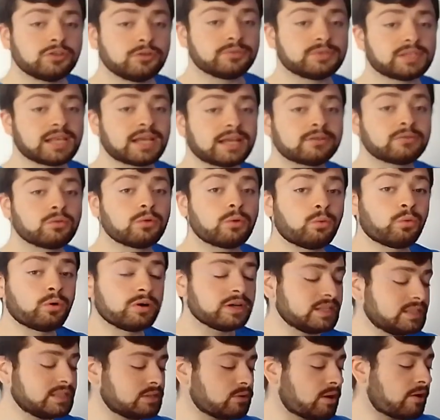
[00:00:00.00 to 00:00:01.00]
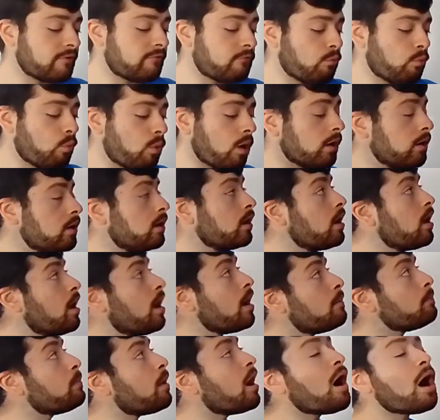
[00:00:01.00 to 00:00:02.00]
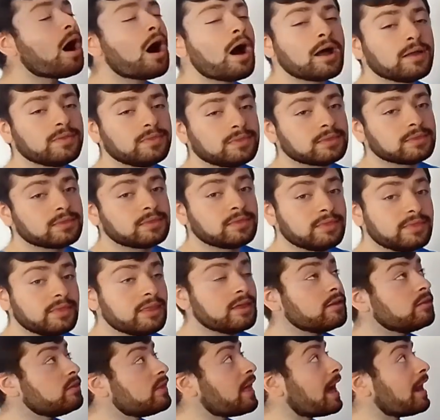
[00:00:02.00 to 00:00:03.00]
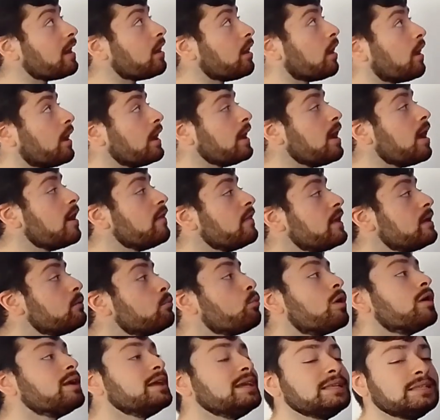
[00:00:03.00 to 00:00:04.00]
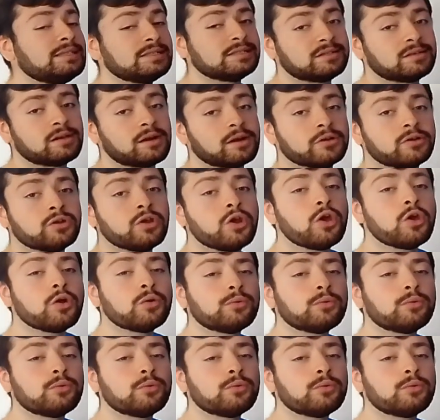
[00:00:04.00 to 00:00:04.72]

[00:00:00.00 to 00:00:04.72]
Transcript: to do is I wanted to have one behind that light and then one inside,